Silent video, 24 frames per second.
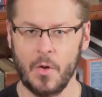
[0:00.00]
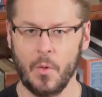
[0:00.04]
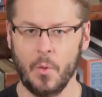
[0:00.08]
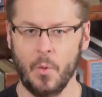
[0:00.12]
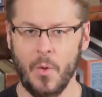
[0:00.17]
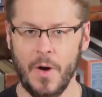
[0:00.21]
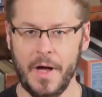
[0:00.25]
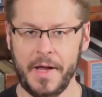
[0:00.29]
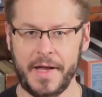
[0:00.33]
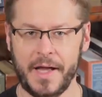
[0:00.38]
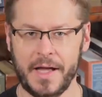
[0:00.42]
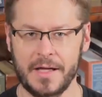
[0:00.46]

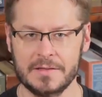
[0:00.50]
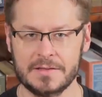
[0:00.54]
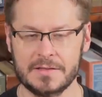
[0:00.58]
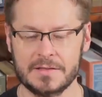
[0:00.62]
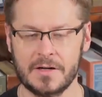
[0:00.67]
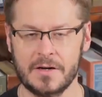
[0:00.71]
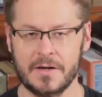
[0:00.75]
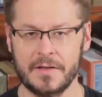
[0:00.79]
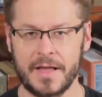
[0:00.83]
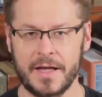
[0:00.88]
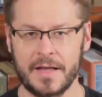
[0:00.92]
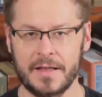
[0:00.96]
what else
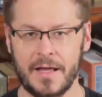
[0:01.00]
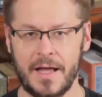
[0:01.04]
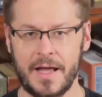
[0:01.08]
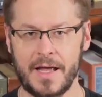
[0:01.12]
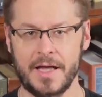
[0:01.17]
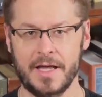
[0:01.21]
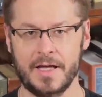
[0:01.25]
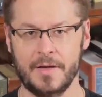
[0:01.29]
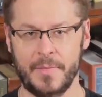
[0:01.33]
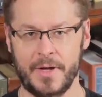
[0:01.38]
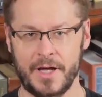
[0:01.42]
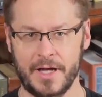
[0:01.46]
are they
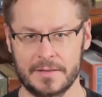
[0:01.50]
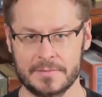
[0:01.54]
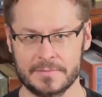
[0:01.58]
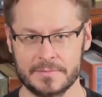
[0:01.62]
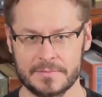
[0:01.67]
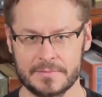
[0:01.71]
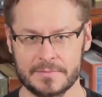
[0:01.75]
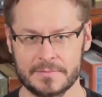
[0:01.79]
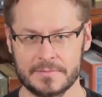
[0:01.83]
lying about?